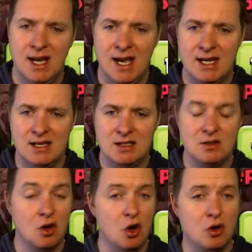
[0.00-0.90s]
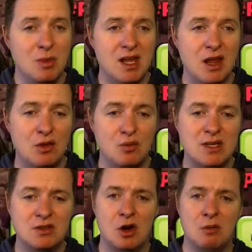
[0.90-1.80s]
and it is going to be a
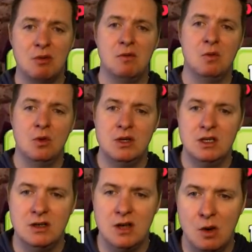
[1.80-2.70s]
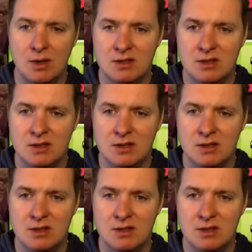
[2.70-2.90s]
3-star before you know it.